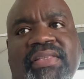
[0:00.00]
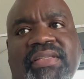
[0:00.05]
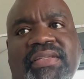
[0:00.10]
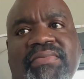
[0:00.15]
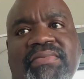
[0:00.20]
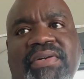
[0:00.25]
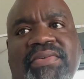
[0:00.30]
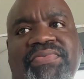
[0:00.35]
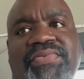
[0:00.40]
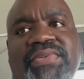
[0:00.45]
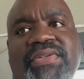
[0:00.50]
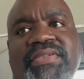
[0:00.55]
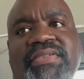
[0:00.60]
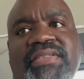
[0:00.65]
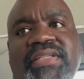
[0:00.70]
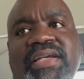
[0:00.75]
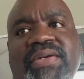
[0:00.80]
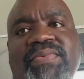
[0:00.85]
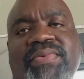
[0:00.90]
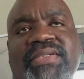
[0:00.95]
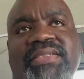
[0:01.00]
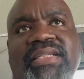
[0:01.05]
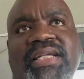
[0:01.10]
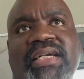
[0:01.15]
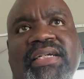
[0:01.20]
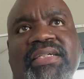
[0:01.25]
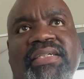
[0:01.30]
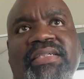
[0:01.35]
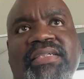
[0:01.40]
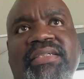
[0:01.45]
My first day was
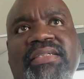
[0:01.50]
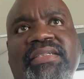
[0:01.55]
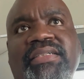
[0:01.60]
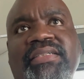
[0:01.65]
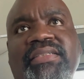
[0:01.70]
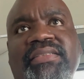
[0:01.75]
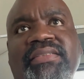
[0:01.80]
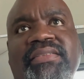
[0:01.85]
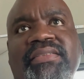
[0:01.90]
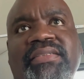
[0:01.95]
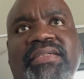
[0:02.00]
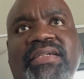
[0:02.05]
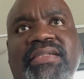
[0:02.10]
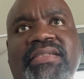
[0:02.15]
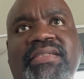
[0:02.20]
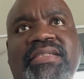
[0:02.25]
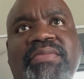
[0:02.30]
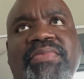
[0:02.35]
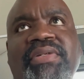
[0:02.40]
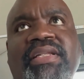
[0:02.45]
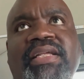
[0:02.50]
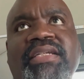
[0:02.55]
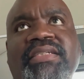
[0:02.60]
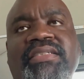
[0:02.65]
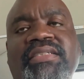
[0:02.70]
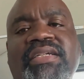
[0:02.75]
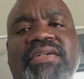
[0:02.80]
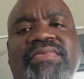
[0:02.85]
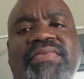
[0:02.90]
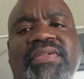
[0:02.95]
like a
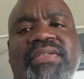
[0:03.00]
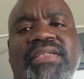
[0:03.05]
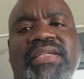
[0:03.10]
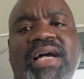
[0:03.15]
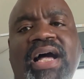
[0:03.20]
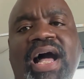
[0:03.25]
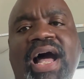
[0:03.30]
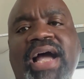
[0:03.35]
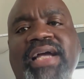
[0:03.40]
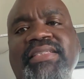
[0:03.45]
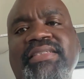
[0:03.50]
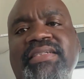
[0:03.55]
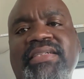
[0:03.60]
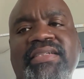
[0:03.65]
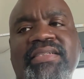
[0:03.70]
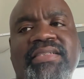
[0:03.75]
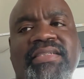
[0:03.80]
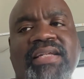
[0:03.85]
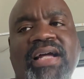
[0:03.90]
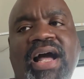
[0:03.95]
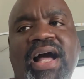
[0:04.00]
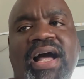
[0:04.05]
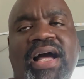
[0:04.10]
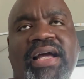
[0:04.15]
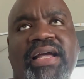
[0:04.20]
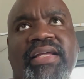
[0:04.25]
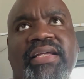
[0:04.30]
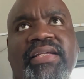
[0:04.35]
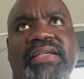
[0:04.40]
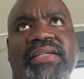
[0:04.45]
simulation of an eye to the
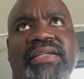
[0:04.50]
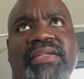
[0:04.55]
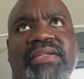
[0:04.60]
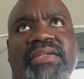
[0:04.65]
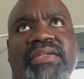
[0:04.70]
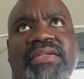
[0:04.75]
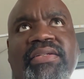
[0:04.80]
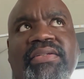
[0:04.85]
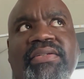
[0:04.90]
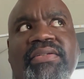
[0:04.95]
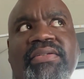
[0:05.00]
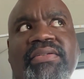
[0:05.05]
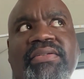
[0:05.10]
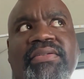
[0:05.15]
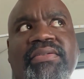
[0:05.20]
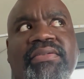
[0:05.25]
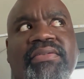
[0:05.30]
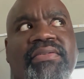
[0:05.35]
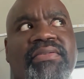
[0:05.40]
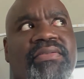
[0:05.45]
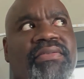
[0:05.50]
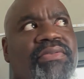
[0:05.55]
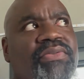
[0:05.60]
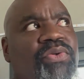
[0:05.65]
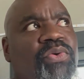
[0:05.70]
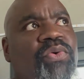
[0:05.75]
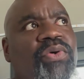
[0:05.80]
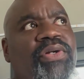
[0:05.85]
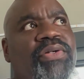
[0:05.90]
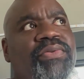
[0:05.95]
sky
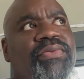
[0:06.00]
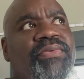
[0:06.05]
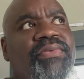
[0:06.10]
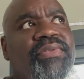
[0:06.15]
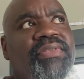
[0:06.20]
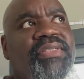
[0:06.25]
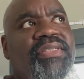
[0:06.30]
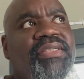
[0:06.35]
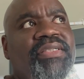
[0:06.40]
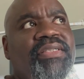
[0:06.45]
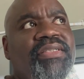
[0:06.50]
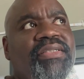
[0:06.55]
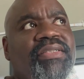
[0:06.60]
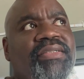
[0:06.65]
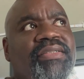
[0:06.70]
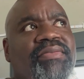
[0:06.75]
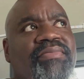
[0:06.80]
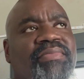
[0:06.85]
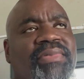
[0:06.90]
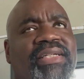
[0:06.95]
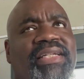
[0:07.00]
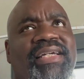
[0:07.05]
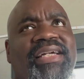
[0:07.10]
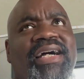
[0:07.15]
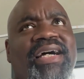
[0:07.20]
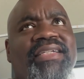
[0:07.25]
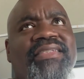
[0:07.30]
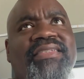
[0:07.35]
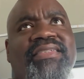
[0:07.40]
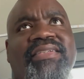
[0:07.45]
coil, but they
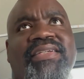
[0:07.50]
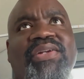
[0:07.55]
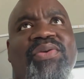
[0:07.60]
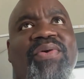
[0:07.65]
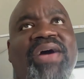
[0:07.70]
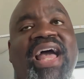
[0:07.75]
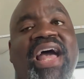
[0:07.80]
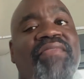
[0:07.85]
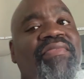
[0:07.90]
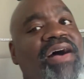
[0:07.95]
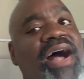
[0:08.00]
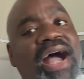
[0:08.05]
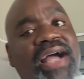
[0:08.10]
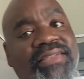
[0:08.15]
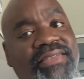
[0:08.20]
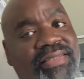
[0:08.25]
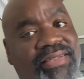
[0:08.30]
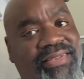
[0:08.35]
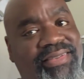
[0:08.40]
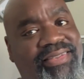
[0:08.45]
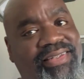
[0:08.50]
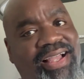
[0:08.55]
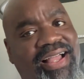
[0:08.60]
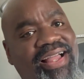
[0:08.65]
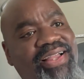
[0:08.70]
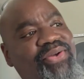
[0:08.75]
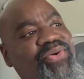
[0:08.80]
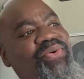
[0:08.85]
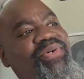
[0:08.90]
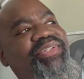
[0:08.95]
don't have an eye to the
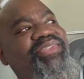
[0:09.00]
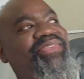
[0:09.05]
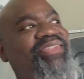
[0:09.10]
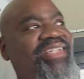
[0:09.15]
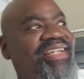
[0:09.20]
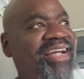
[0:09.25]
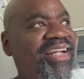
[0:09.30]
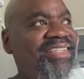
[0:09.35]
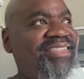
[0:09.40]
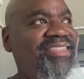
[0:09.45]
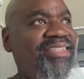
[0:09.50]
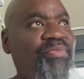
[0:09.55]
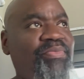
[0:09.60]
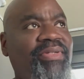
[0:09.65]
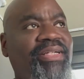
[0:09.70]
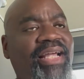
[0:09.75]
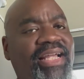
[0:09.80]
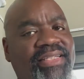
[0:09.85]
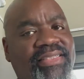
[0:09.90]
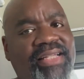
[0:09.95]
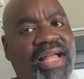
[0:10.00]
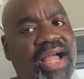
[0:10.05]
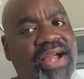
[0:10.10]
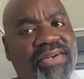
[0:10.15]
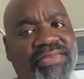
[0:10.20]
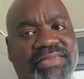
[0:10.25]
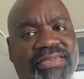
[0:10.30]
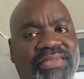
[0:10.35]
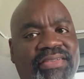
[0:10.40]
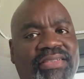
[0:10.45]
sky coil, so they got to set up like
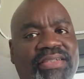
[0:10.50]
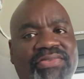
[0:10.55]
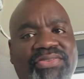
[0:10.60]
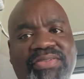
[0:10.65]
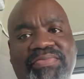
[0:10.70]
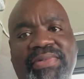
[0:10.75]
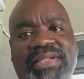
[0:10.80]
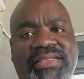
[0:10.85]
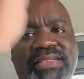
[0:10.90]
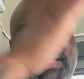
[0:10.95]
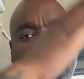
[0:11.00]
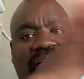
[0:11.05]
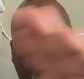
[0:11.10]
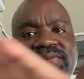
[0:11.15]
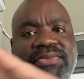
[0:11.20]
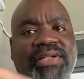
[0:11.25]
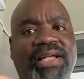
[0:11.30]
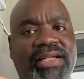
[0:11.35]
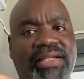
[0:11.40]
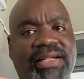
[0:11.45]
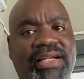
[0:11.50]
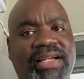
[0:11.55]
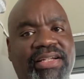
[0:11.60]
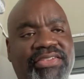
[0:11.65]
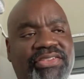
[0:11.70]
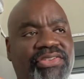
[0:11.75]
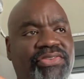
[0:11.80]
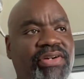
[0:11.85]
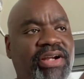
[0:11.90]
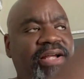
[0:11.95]
tires and stuff. So you basically got to do like an
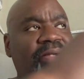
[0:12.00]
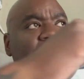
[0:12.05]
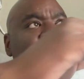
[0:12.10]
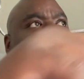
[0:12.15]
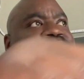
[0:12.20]
X strap